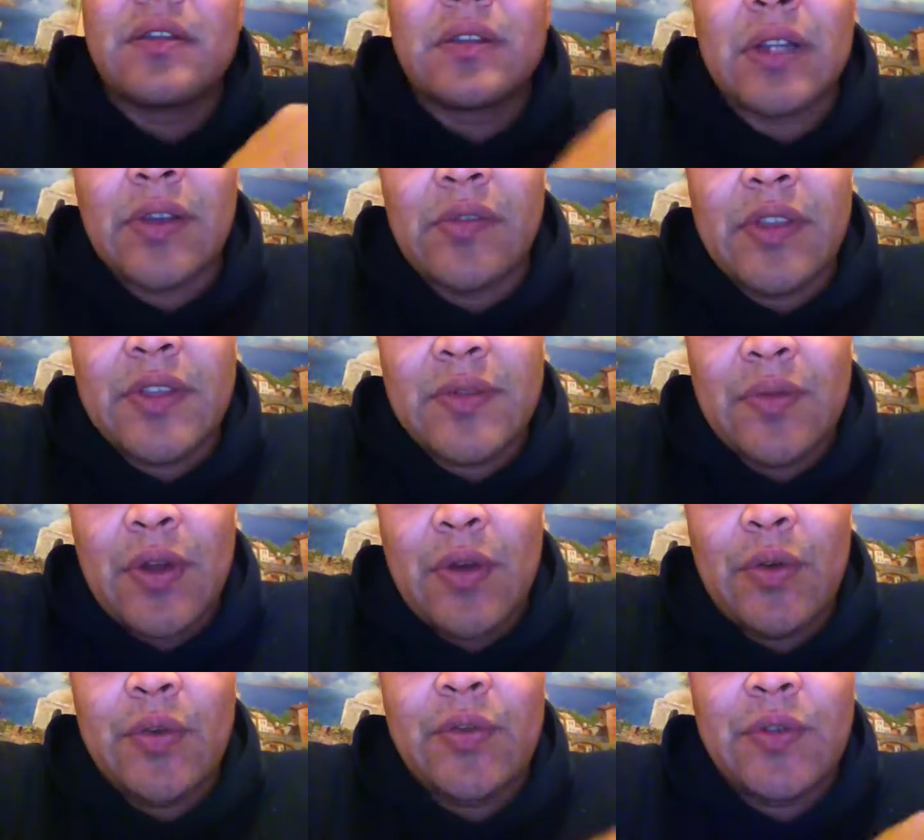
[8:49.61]
Love this
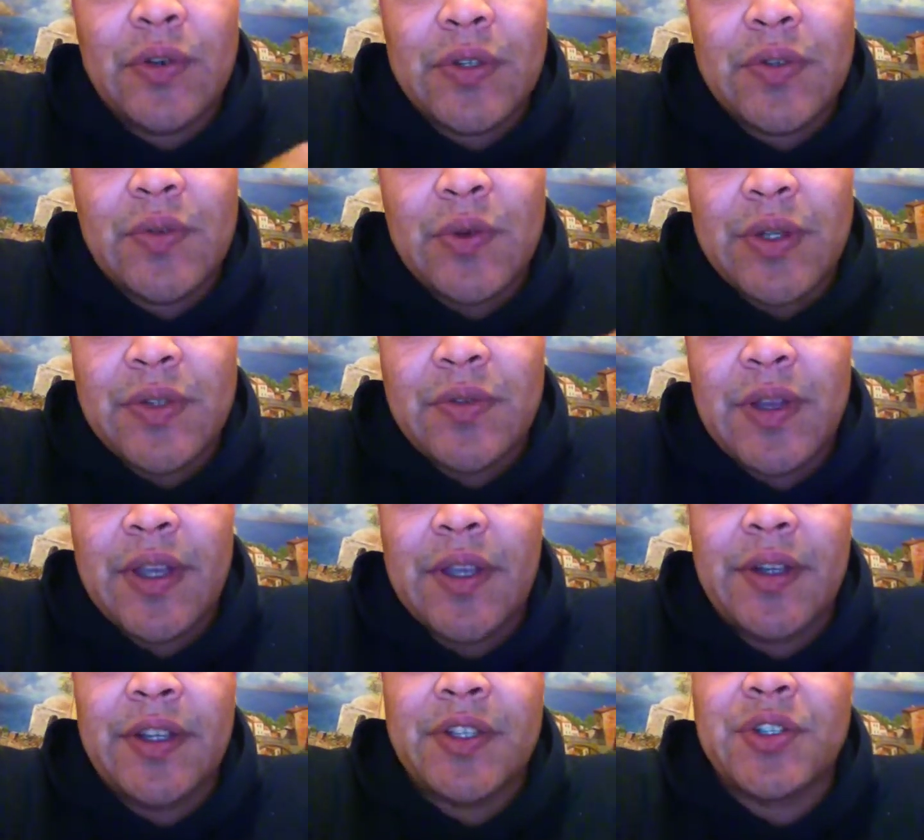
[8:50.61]
phone for its voice
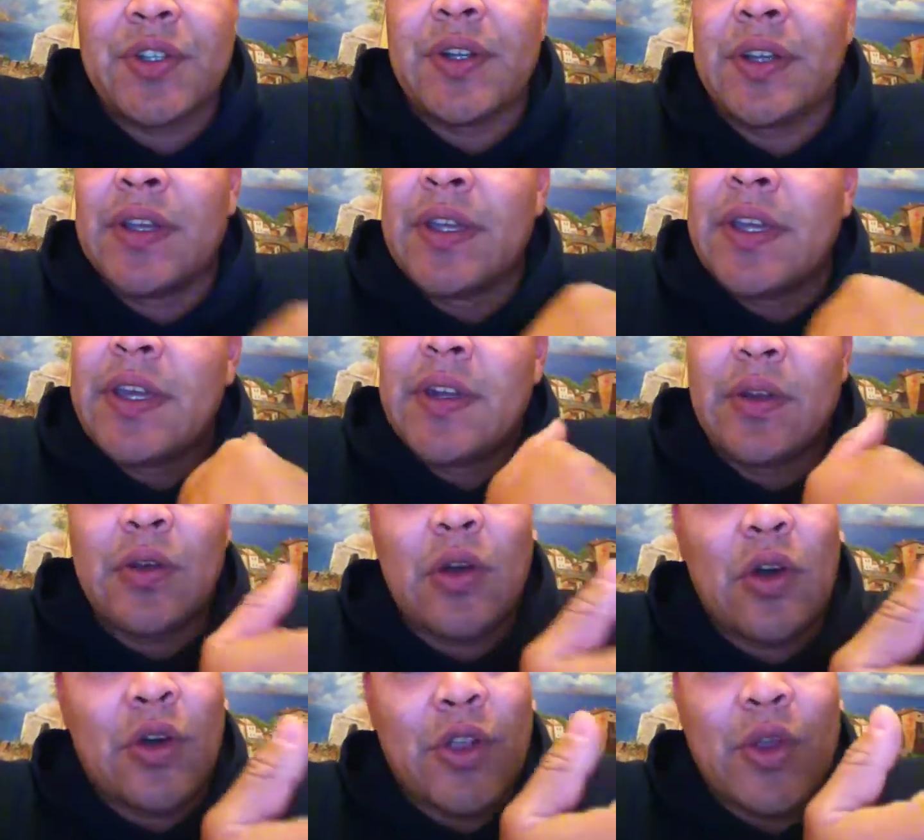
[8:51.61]
recognition. It'll
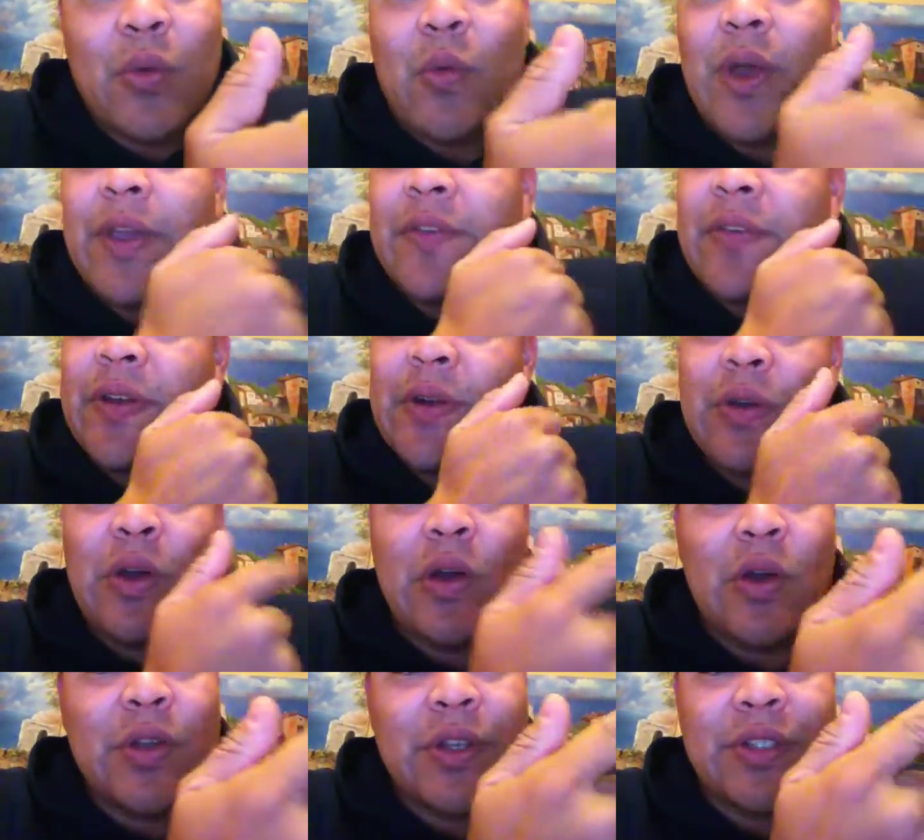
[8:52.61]
call your wife, it'll
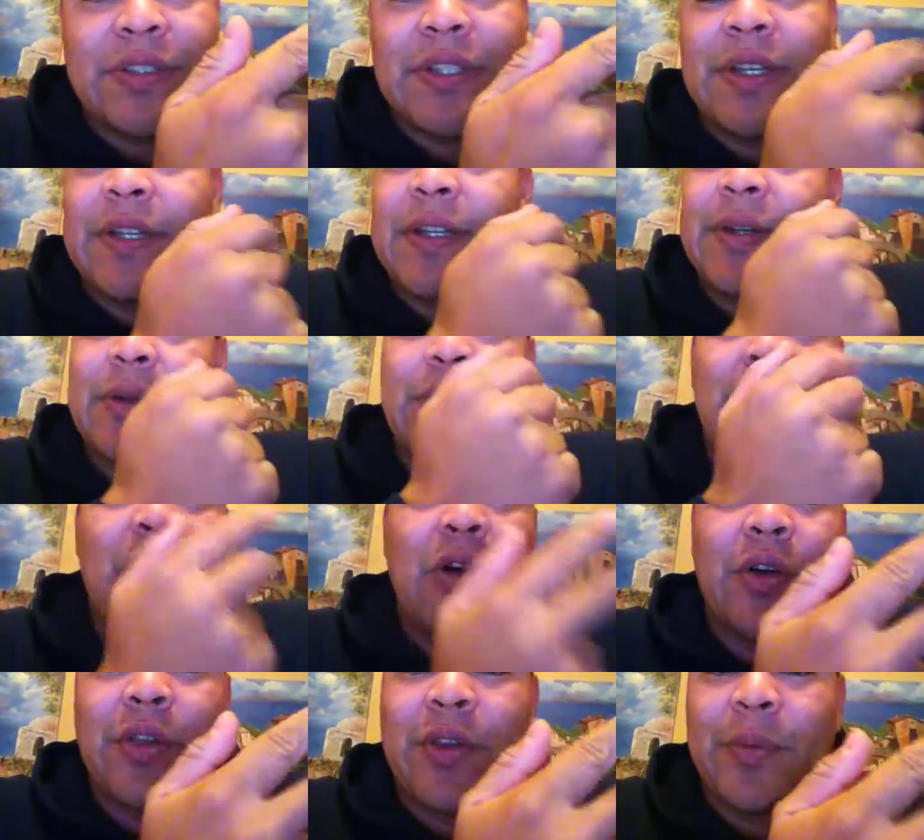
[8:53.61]
call your son, it'll
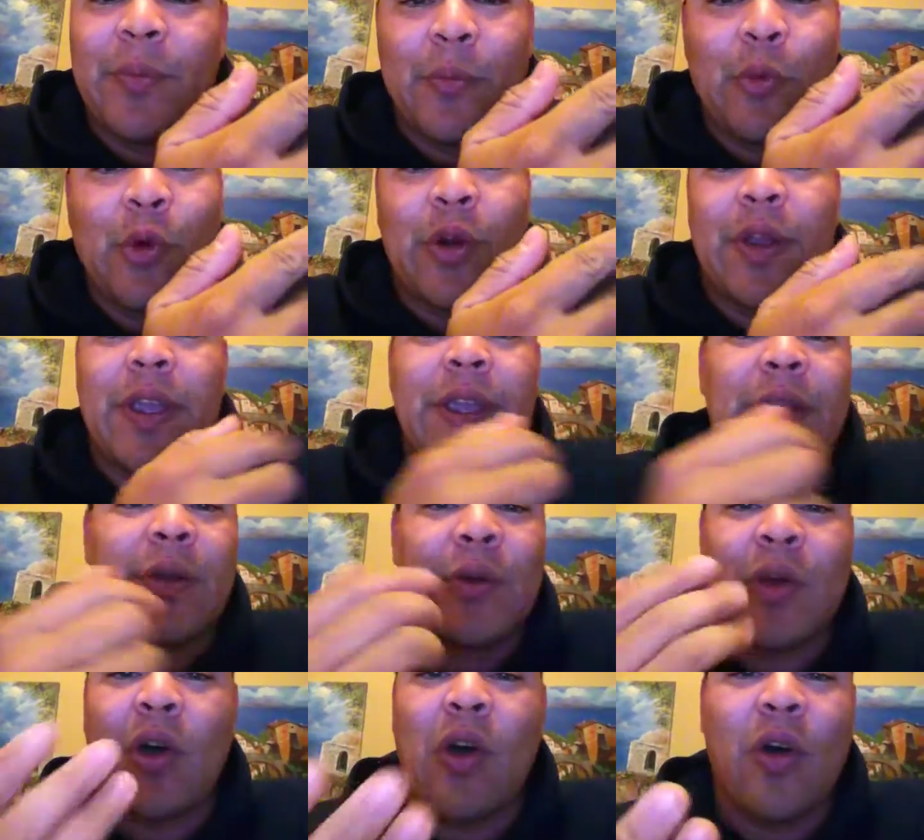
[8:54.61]
call your work,
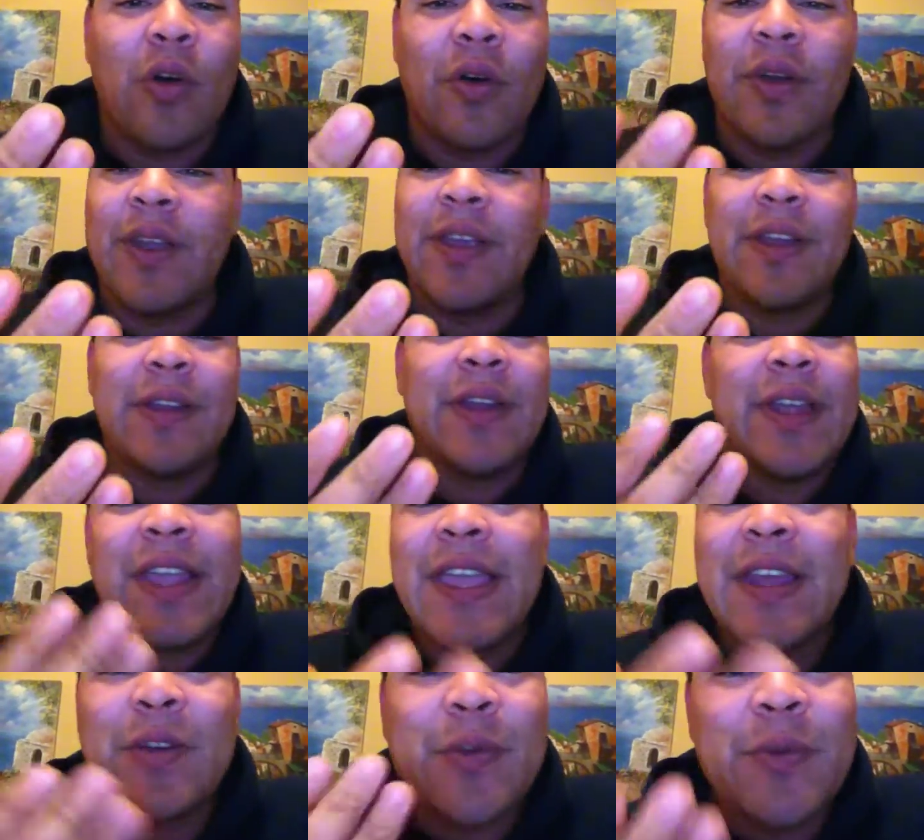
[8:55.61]

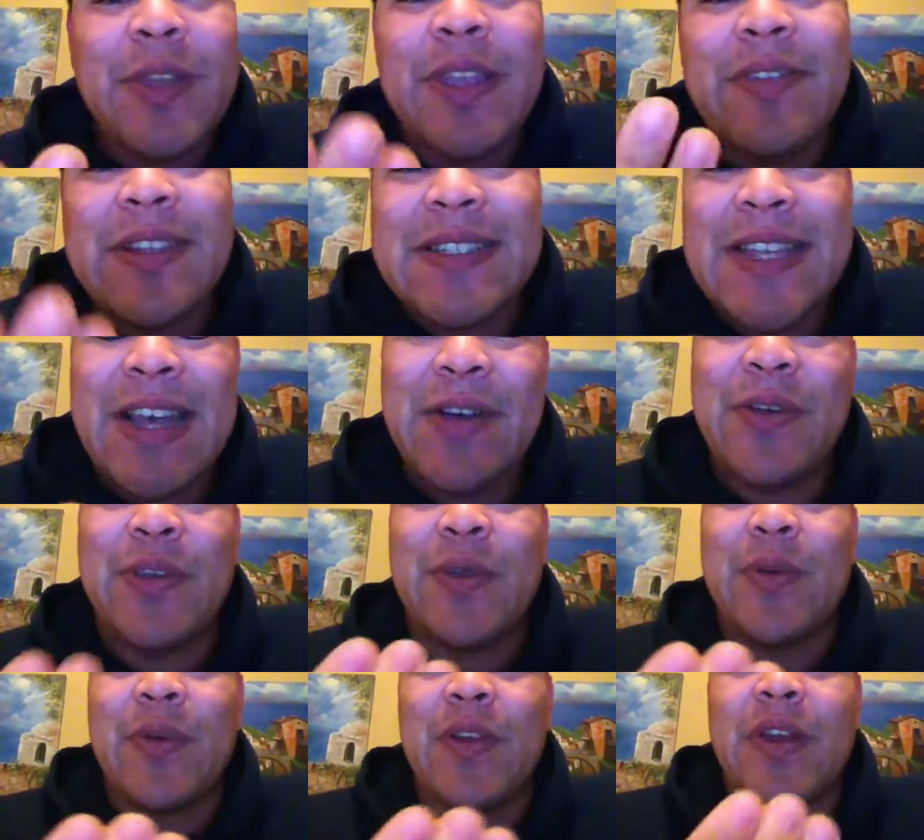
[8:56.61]
it'll even tell
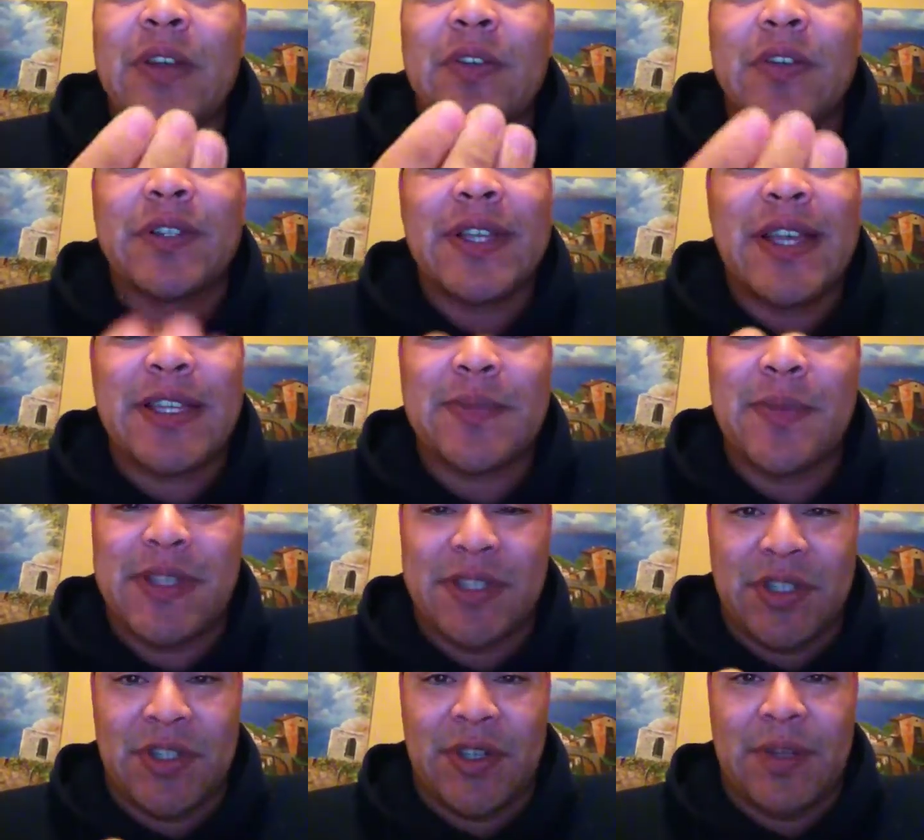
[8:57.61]
you for text
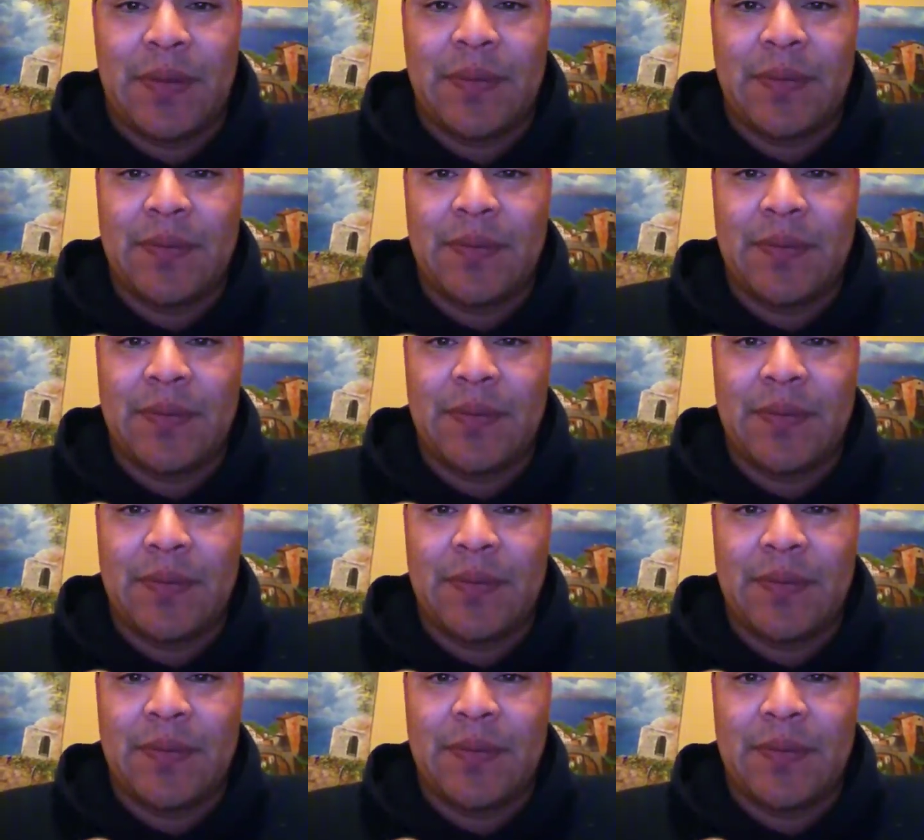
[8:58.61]
messaging.